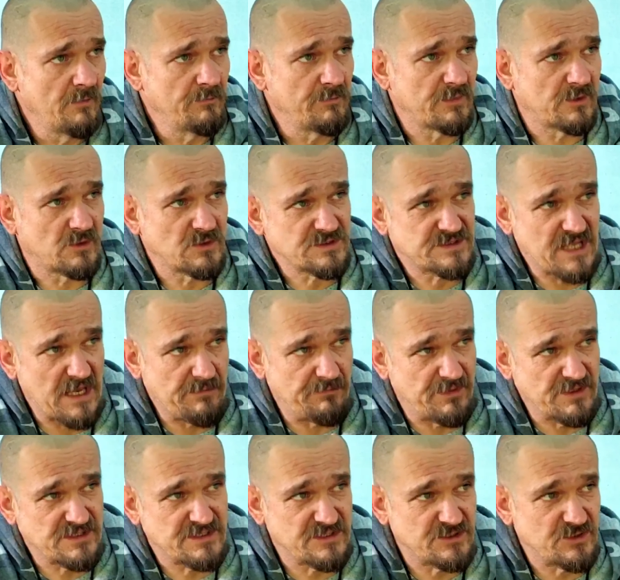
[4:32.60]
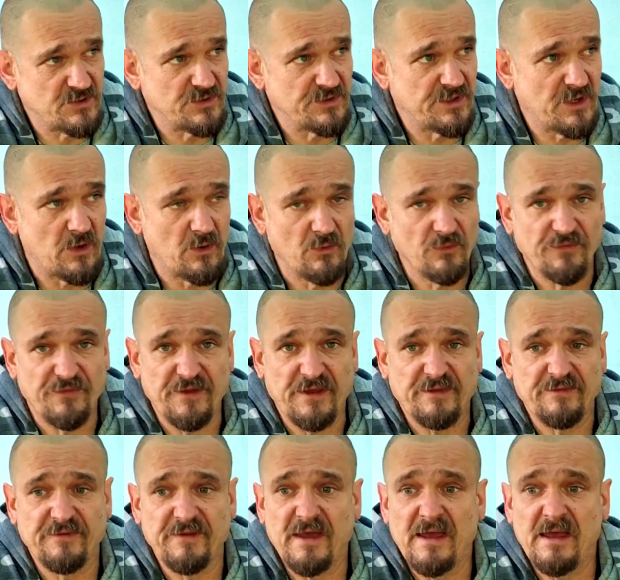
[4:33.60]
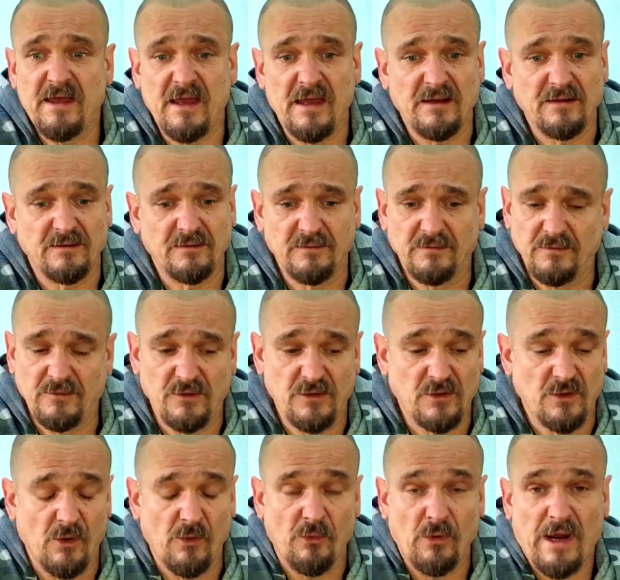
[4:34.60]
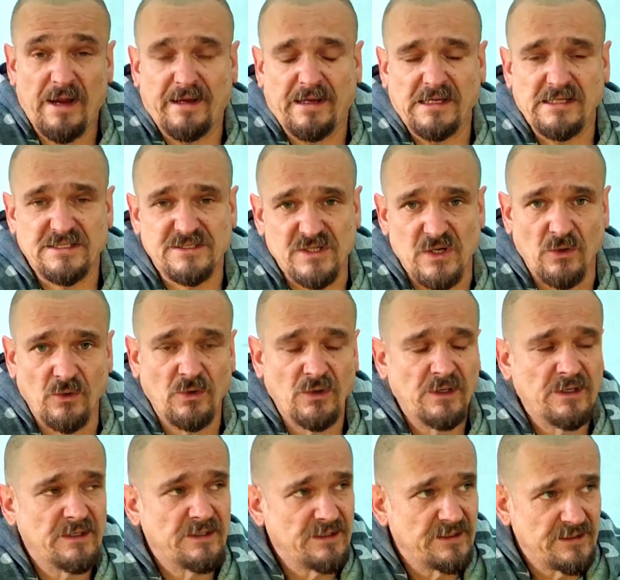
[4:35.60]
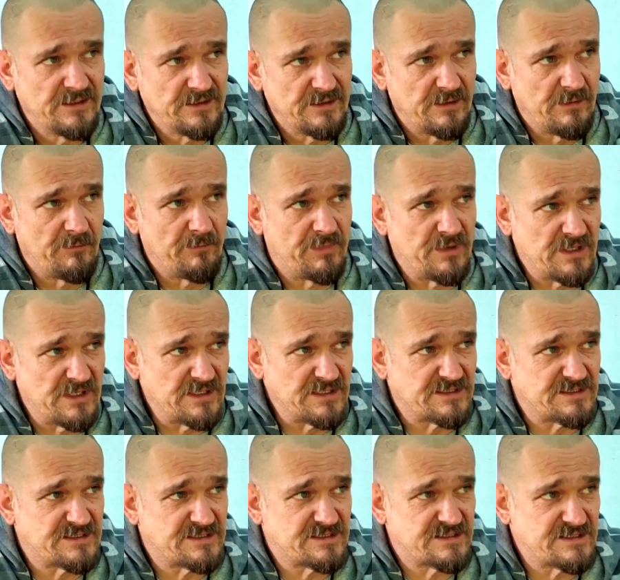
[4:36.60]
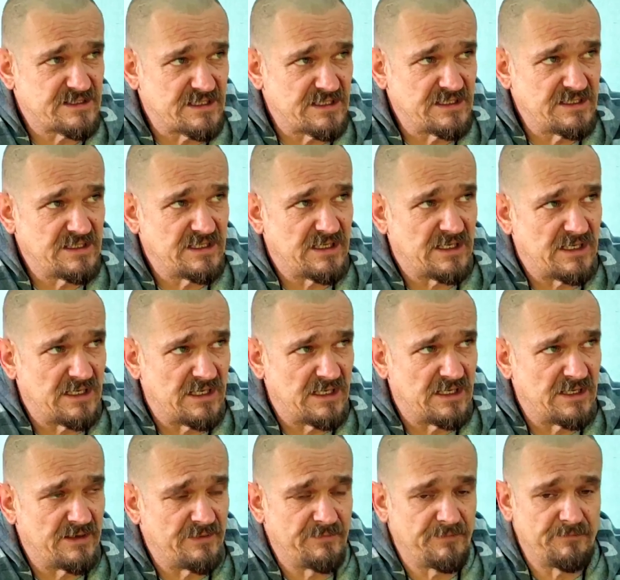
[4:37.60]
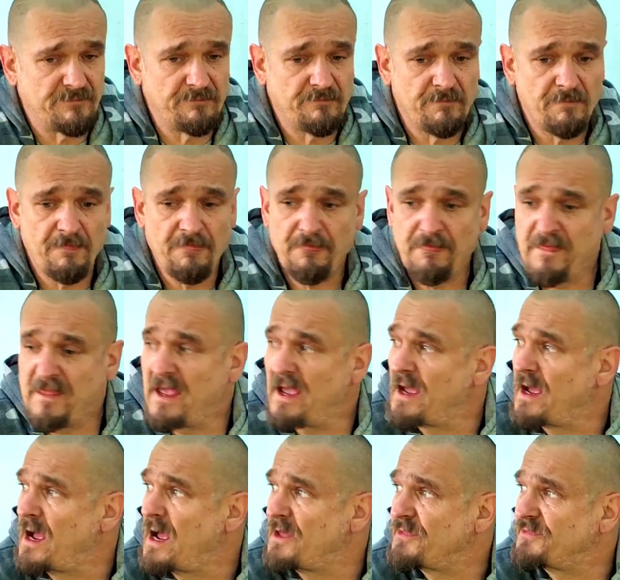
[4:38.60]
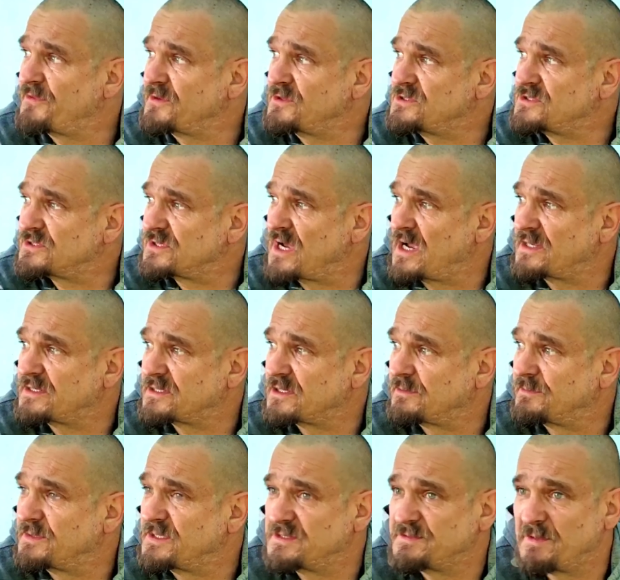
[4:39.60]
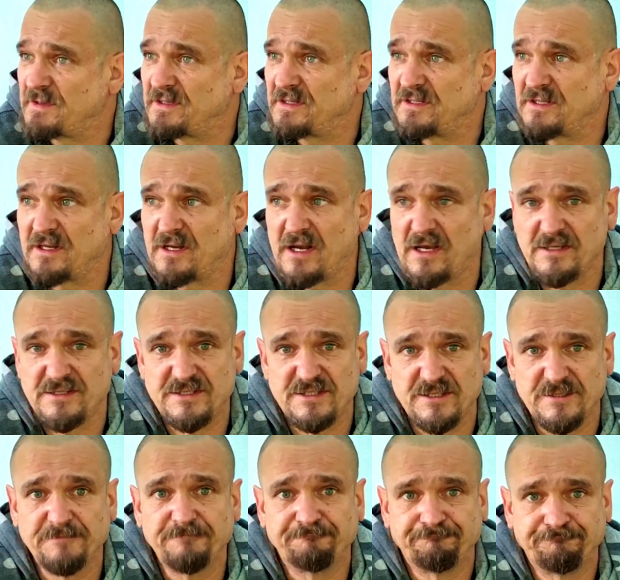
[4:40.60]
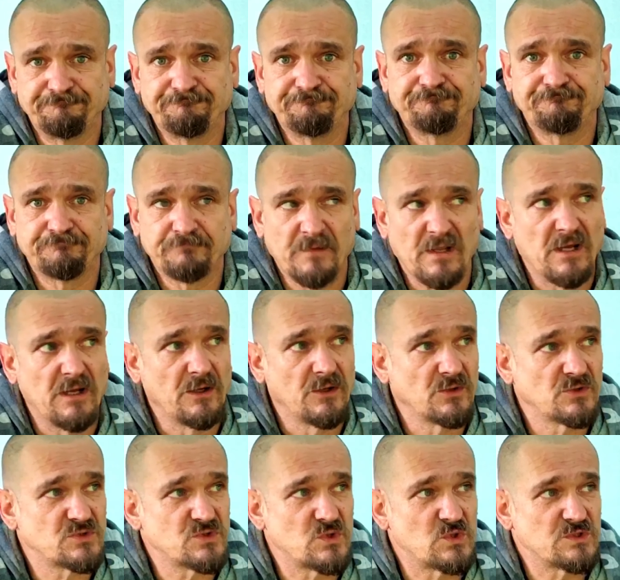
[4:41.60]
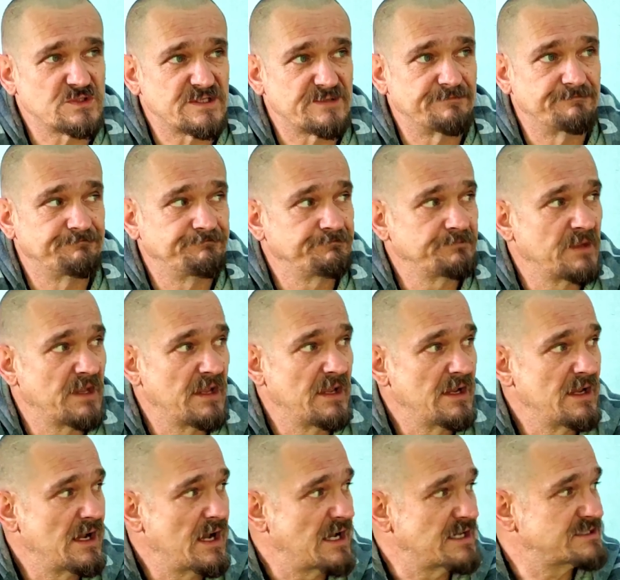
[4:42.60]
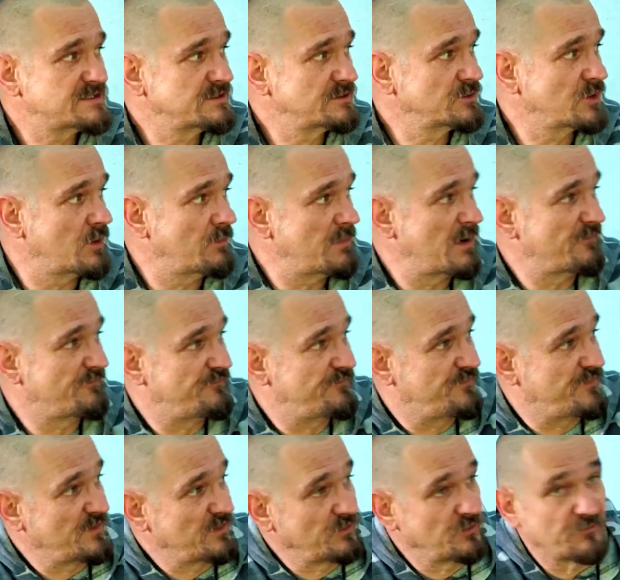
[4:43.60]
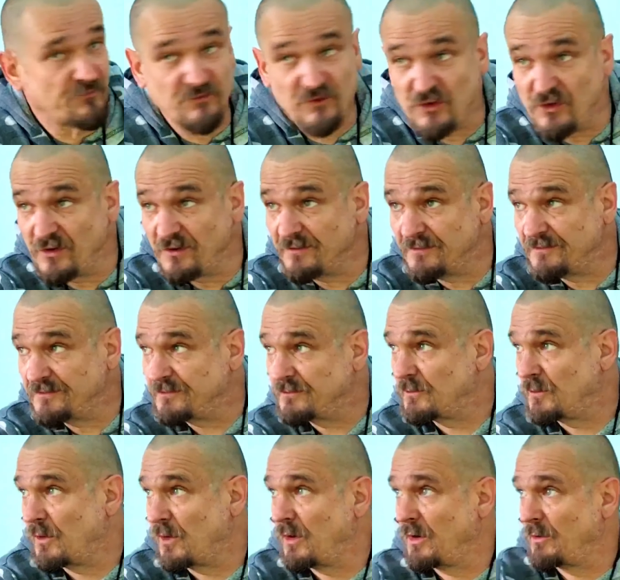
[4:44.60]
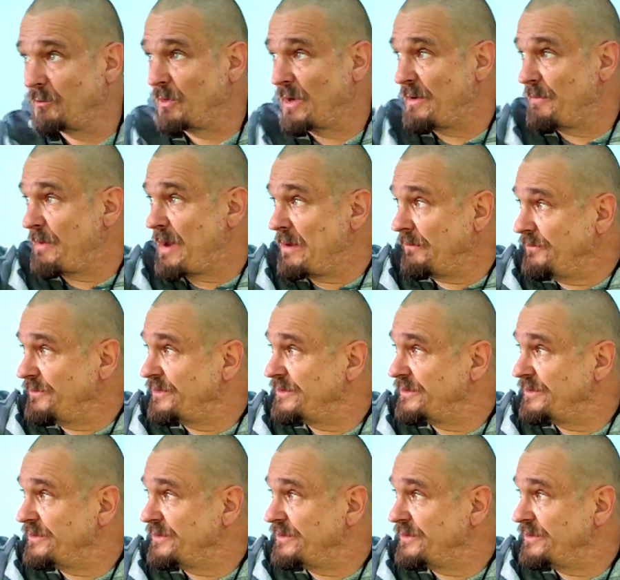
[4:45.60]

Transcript: because they're busy doing their own thing there, and you know, rightly so. But yeah, I think tonight I'll be spending the night here. Looks awesome. I still got my field of view all the way around,